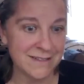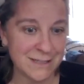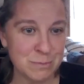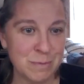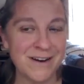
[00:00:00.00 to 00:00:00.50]

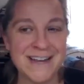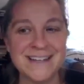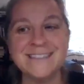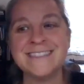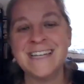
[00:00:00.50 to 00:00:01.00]
experience
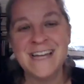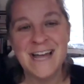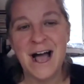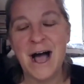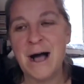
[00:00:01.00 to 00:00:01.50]

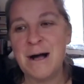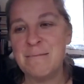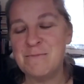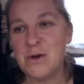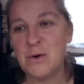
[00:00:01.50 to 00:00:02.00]

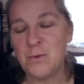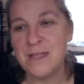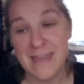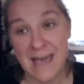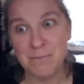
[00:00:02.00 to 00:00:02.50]
with
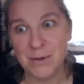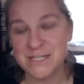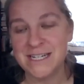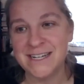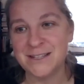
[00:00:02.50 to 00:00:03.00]
that
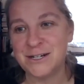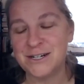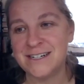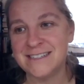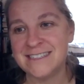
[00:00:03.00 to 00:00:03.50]

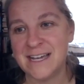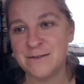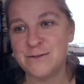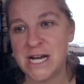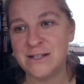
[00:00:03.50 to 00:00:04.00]
particular set of
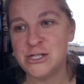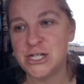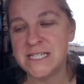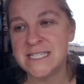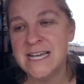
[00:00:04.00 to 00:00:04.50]

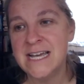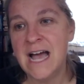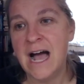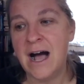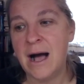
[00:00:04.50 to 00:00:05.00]
challenges.
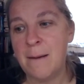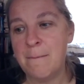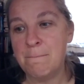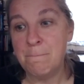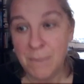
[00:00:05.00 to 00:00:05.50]

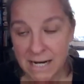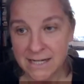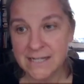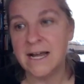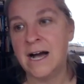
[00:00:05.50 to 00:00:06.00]
But
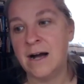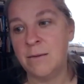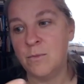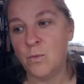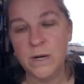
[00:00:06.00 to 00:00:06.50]

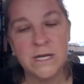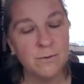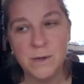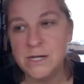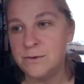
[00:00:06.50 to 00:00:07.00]

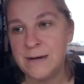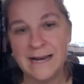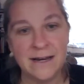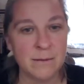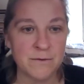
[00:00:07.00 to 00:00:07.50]
we do
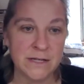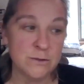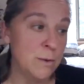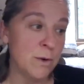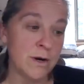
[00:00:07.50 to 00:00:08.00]
any number of things.
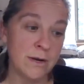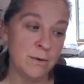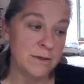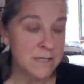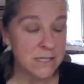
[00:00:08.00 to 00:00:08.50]
We work
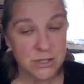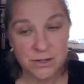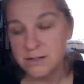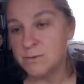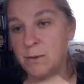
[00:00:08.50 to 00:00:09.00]
with
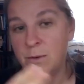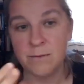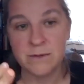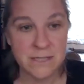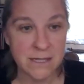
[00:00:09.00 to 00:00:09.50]
districts, we work
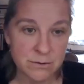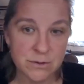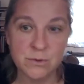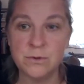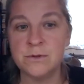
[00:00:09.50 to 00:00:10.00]
with single
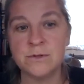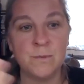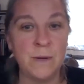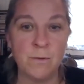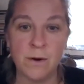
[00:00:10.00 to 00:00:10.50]
schools,
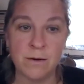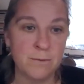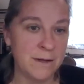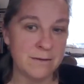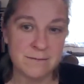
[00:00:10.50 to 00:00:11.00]
we work
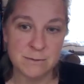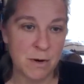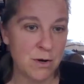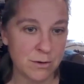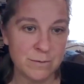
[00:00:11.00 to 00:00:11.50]
with
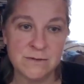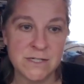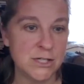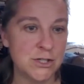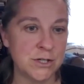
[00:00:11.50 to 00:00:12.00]
small groups of
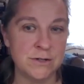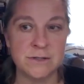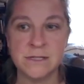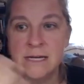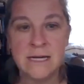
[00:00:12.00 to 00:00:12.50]

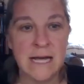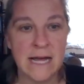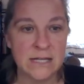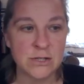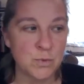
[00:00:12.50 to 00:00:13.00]
teachers.
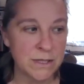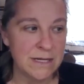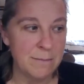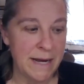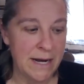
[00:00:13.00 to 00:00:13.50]
It's really
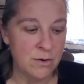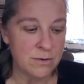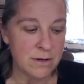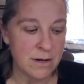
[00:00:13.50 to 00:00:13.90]
about